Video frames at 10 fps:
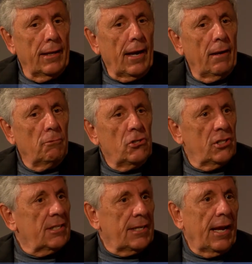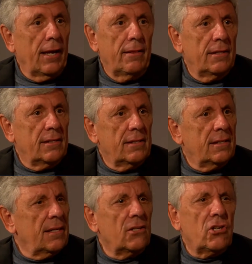and I would just add this is
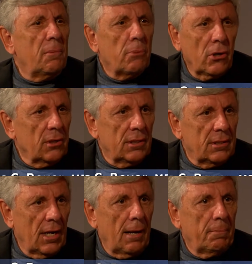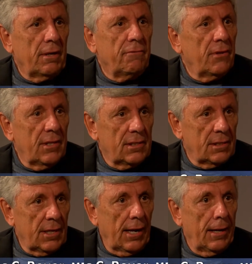such a pertinent topic for this
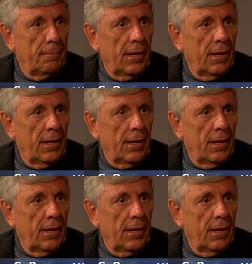time,